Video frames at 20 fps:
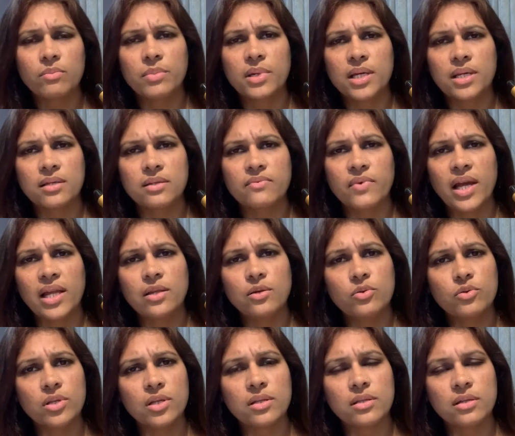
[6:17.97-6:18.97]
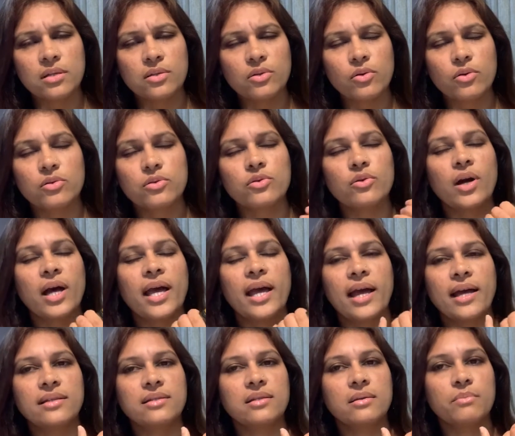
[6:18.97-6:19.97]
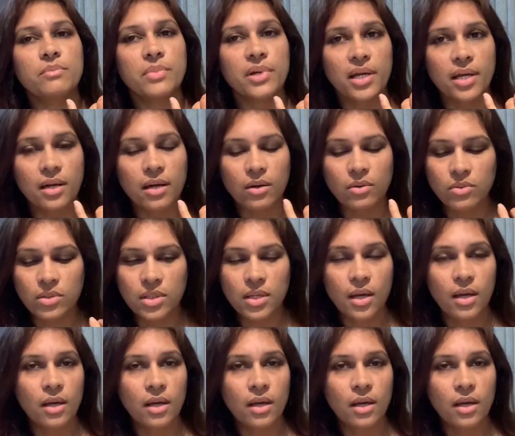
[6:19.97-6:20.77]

because while using this also I had some breakouts